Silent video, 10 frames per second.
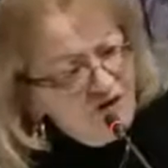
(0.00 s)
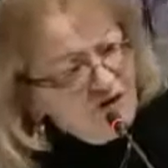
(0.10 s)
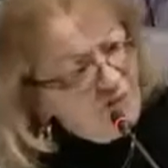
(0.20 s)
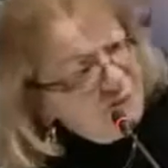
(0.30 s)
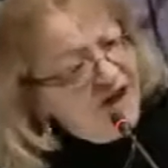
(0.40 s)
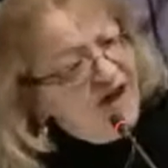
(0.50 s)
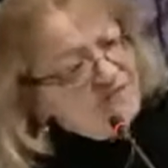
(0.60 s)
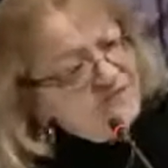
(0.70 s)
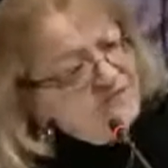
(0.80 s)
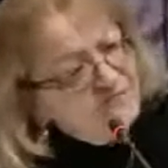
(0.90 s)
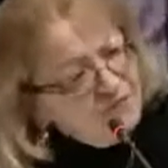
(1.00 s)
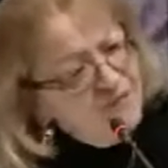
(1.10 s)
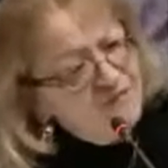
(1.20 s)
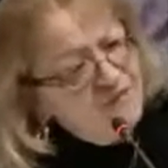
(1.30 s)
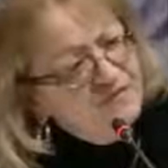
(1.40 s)
compassion for
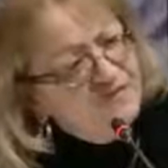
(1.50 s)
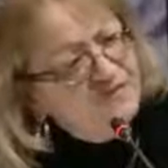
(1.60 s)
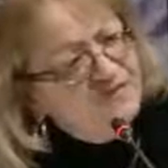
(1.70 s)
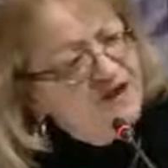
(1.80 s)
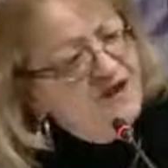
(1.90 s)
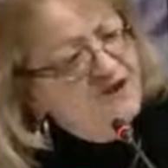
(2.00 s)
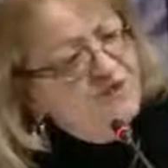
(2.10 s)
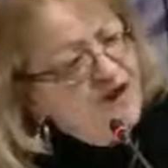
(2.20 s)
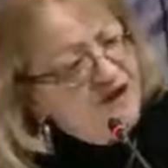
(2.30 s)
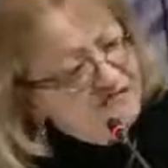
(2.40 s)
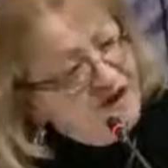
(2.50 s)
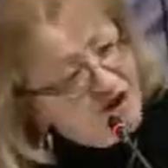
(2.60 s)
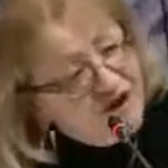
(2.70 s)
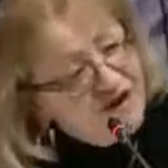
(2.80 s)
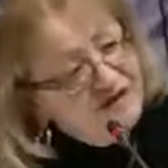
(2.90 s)
people and you have a
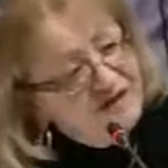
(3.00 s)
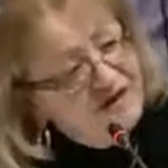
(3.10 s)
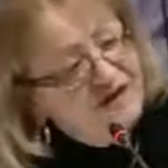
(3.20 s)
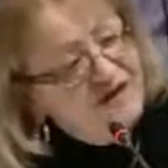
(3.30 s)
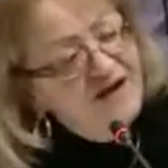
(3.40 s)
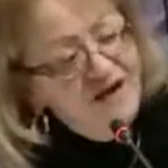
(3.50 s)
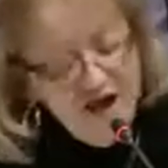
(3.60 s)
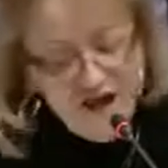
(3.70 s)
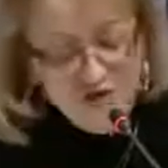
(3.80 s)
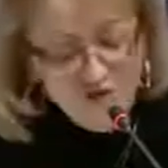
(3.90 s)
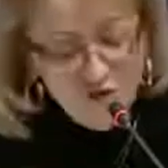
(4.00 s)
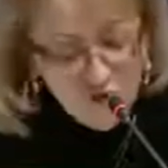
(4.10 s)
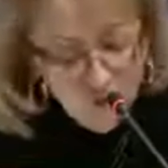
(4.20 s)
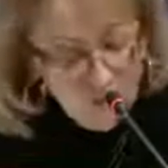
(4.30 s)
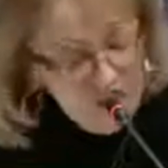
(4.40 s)
heart and
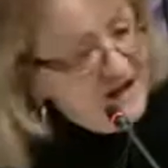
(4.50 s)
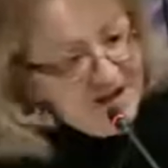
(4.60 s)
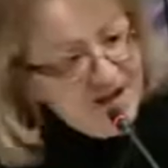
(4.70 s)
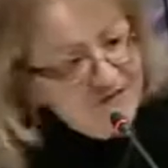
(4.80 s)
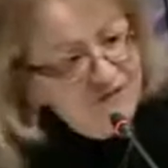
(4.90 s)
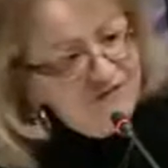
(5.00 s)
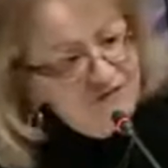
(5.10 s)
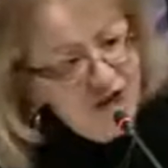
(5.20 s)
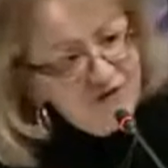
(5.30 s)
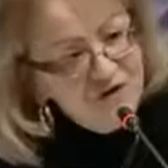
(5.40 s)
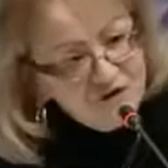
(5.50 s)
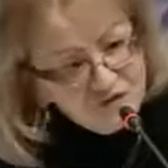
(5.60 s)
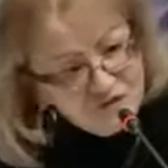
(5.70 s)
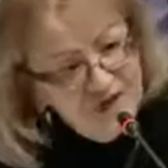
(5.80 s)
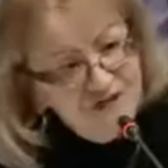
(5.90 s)
you believe the family should
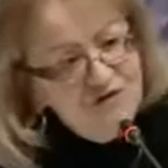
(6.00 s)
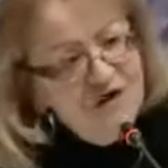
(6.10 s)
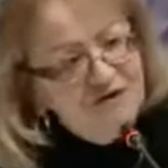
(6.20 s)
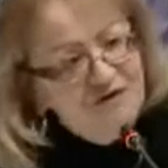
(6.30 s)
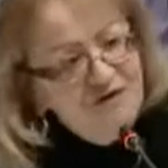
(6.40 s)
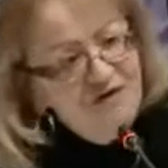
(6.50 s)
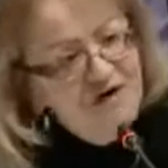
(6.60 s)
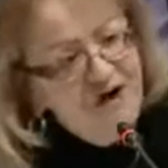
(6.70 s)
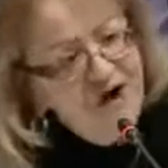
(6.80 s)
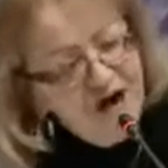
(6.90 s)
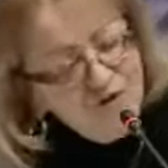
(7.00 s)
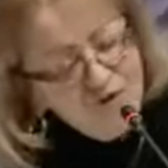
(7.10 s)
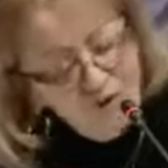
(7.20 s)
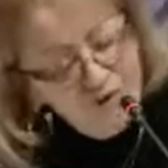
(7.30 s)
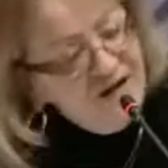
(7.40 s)
stay together and
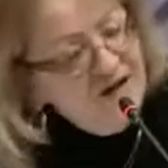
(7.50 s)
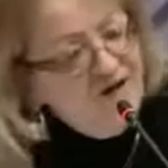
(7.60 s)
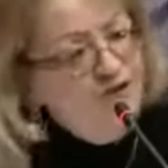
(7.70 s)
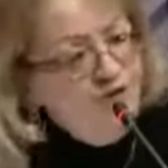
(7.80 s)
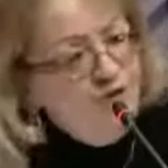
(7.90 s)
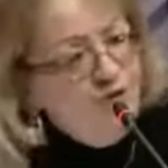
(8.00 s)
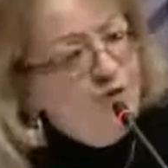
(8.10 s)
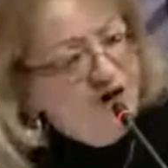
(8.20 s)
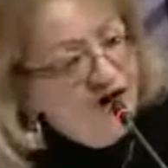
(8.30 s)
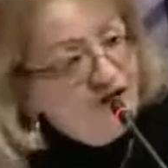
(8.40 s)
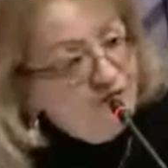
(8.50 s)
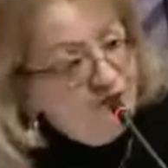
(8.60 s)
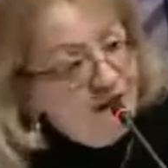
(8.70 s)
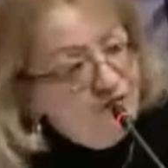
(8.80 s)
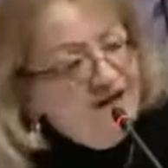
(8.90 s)
you believe that you will help
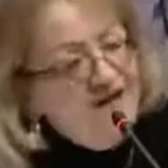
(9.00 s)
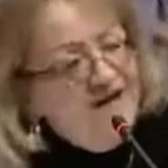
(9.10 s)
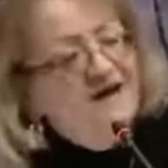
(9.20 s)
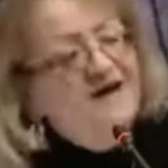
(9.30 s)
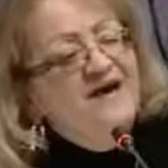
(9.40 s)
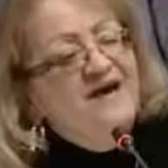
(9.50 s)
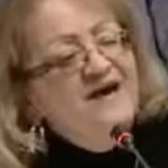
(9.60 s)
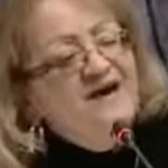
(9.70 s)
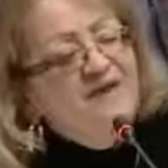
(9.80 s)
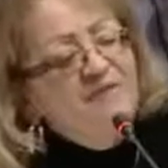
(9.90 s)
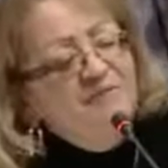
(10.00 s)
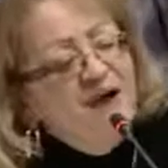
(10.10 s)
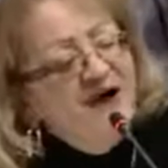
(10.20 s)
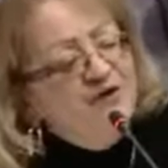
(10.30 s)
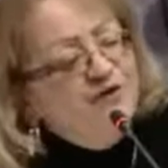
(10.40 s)
family,
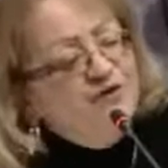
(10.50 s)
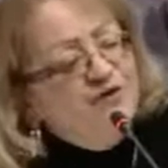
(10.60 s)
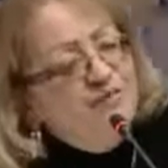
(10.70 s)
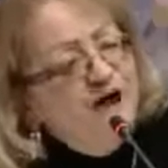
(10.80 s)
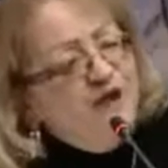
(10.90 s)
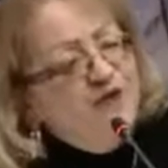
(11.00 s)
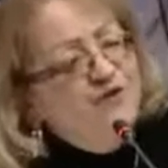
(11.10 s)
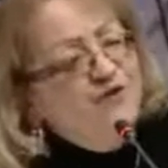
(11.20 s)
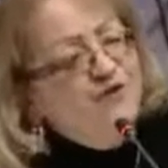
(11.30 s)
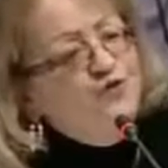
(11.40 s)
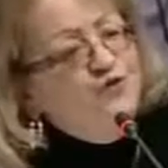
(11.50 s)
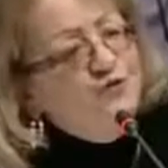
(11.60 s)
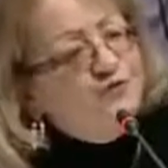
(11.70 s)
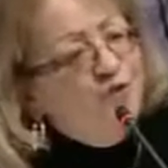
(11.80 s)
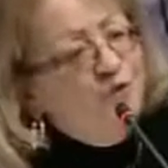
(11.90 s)
it doesn't matter if you're doing it
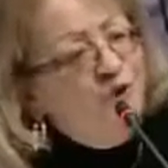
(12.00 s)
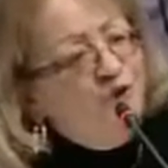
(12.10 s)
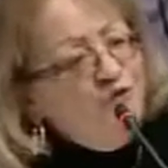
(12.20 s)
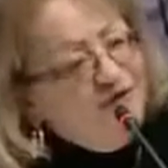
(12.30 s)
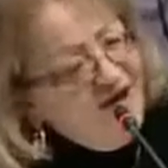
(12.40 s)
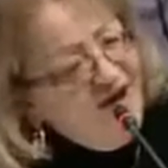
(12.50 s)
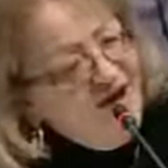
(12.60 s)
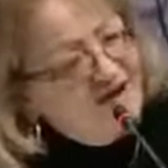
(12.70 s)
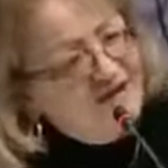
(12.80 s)
pro bono or not.